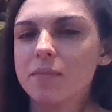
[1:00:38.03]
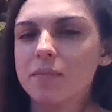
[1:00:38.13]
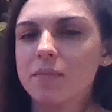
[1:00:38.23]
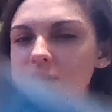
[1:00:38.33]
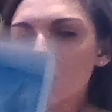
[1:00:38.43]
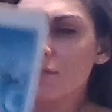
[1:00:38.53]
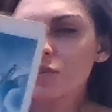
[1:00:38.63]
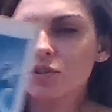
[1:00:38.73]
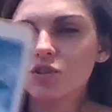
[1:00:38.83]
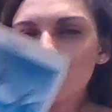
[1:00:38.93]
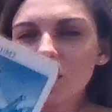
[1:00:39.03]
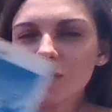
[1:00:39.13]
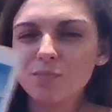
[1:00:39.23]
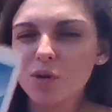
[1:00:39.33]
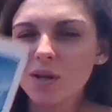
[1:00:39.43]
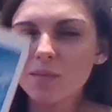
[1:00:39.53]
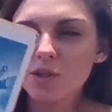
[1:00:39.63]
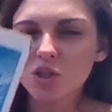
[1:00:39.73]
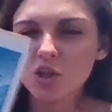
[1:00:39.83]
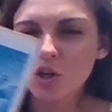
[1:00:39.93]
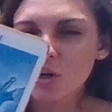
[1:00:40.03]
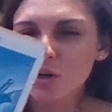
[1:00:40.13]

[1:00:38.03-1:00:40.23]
these offers are just premature.